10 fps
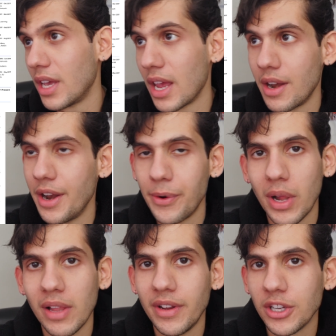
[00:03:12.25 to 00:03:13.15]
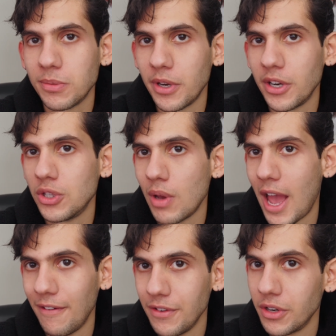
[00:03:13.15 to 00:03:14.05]
and any relevant experience you
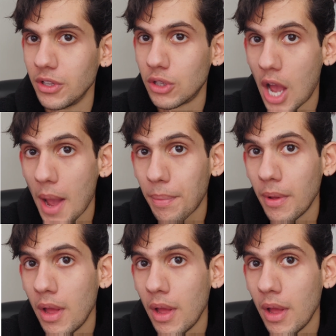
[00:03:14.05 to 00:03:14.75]
have near the top,